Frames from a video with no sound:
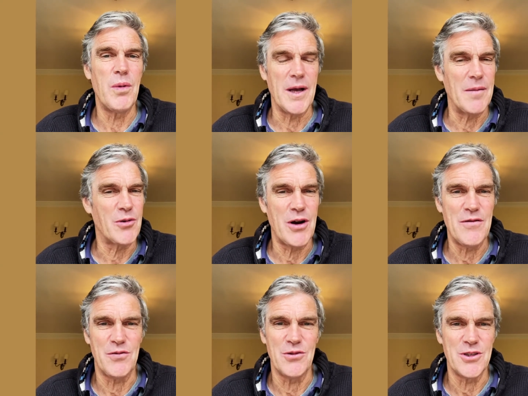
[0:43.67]
but I'm
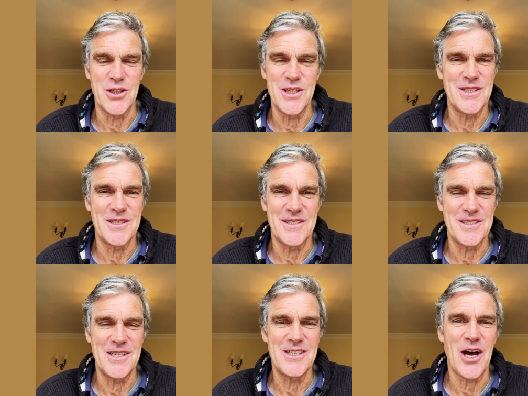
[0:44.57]
grateful that she's
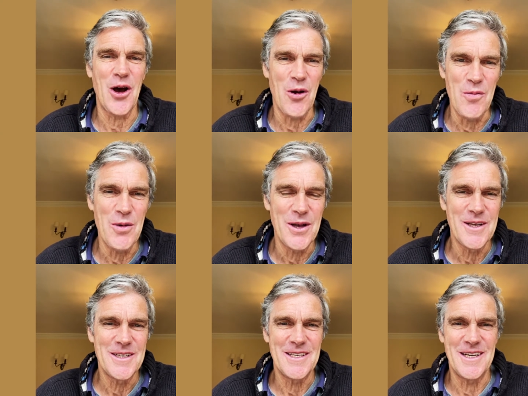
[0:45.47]
she's home
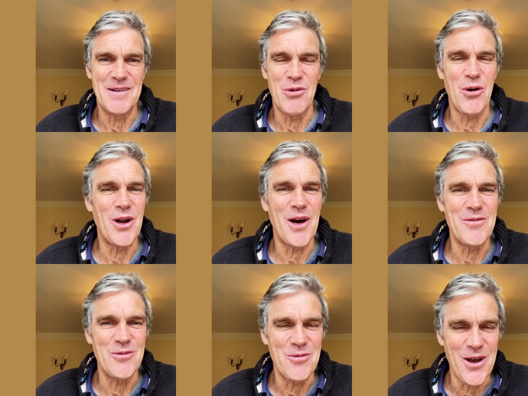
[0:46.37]
and more
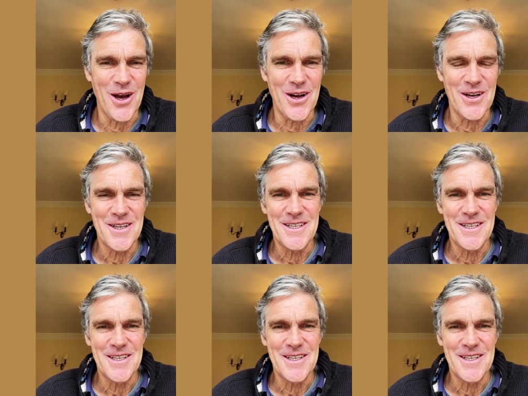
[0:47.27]
alive than we are.